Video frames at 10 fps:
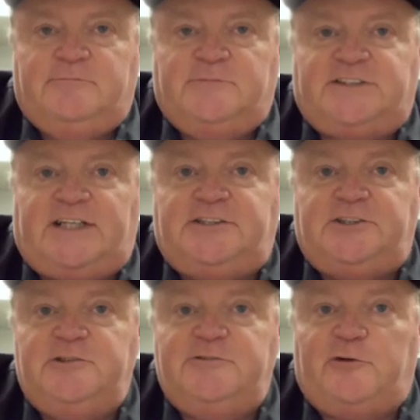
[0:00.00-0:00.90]
stay
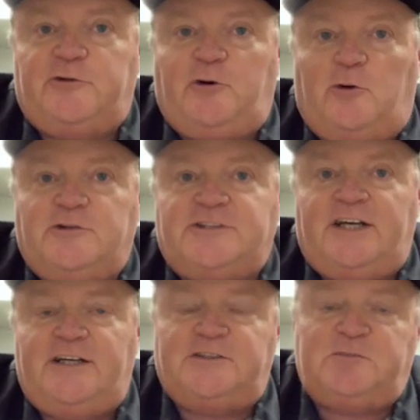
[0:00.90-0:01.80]
tuned for the quarter
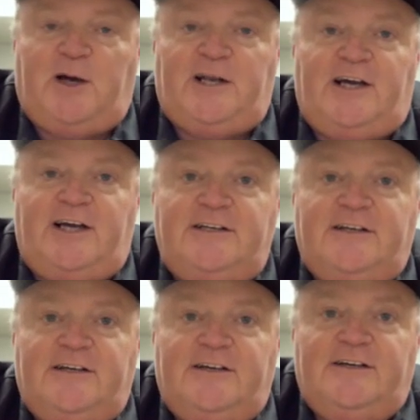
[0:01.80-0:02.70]
scale spotlight,
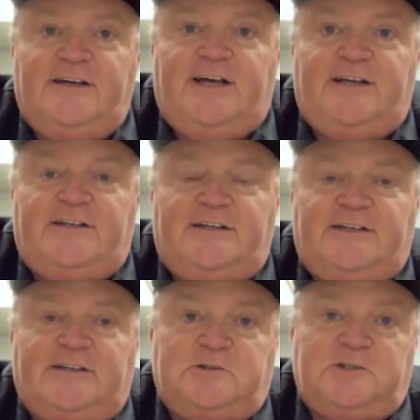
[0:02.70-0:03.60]

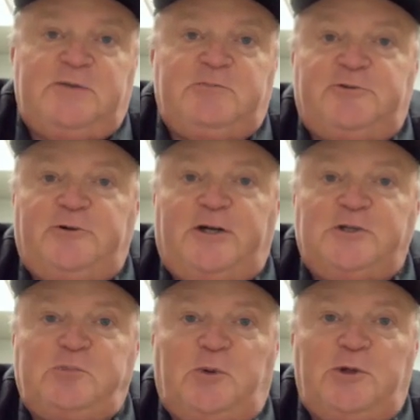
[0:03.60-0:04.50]
and keep the
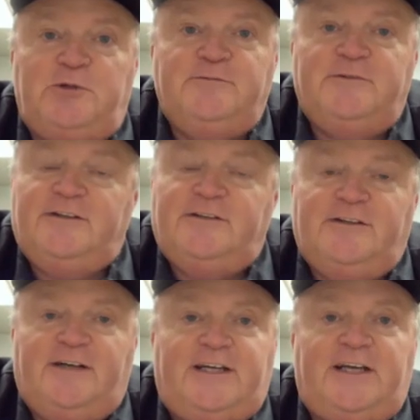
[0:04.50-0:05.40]
triggers pulled
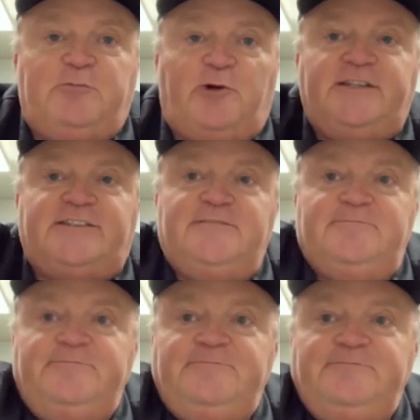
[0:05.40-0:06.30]
and keep racing.